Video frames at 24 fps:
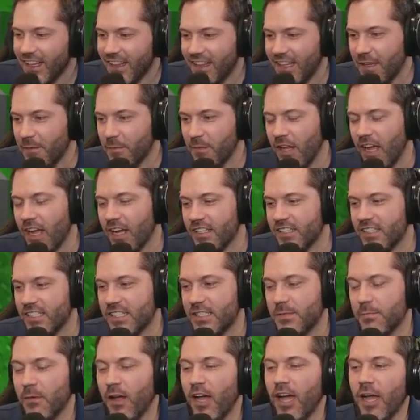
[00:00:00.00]
the obnoxious
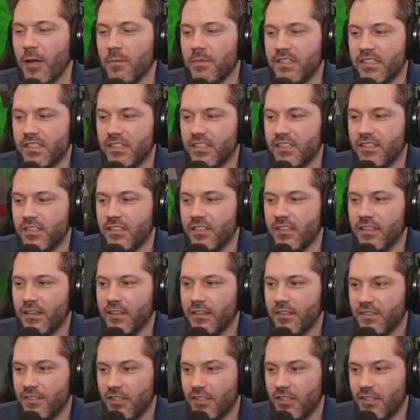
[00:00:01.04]
yeah, mobs exactly what...